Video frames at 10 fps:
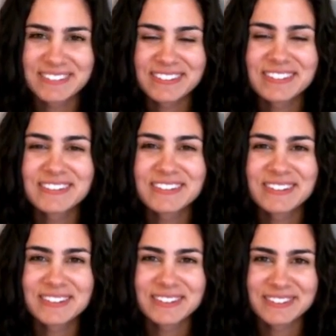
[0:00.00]

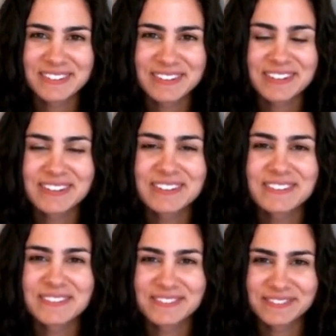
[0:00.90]

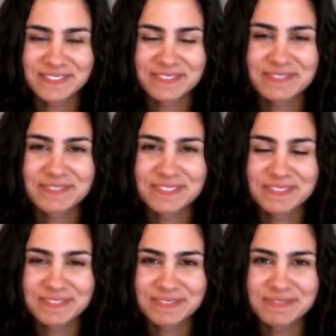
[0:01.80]

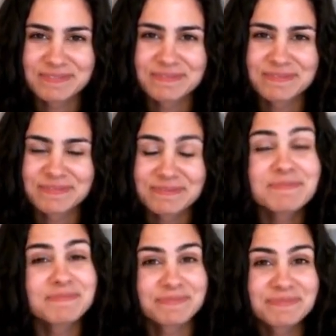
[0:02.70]

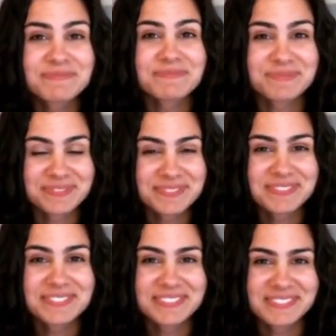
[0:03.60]

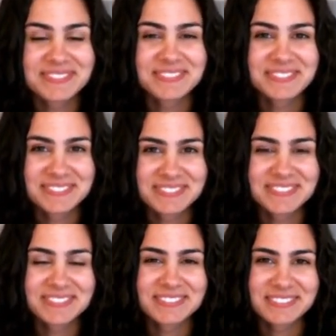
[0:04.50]

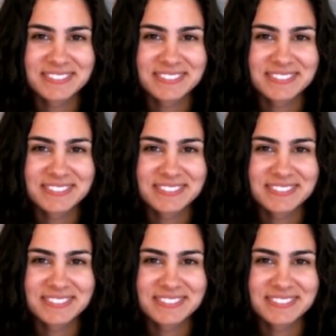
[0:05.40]
No words are spoken by the person on screen.